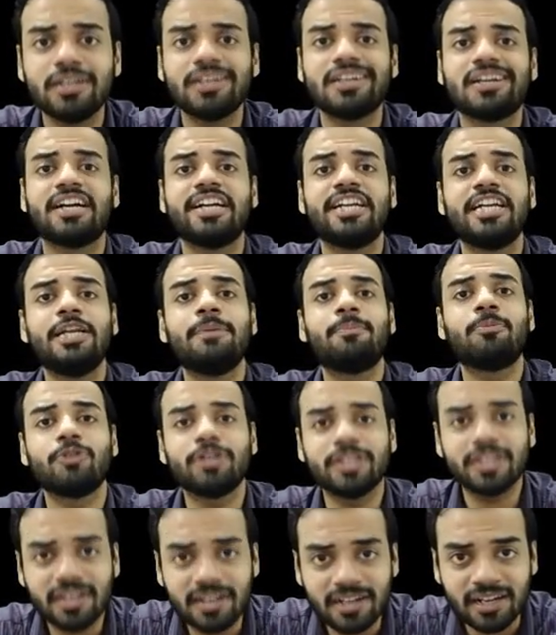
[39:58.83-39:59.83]
kindly put
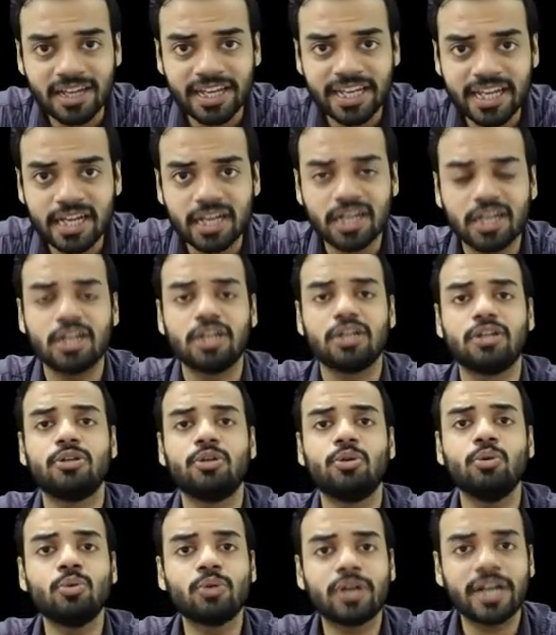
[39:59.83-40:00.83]
in a like,
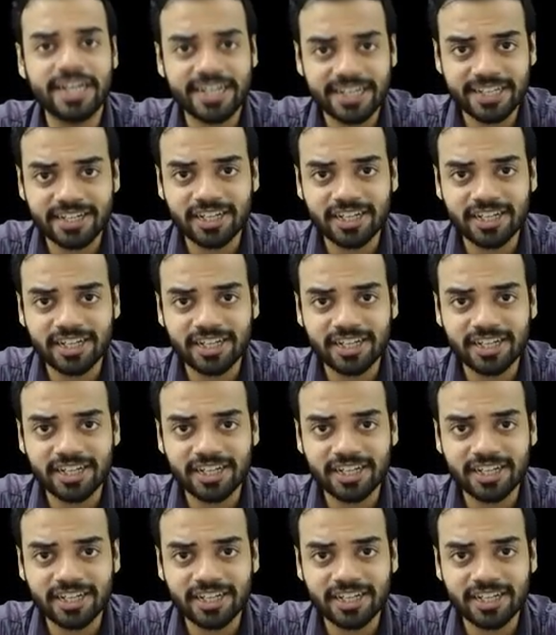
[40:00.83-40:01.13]
do write in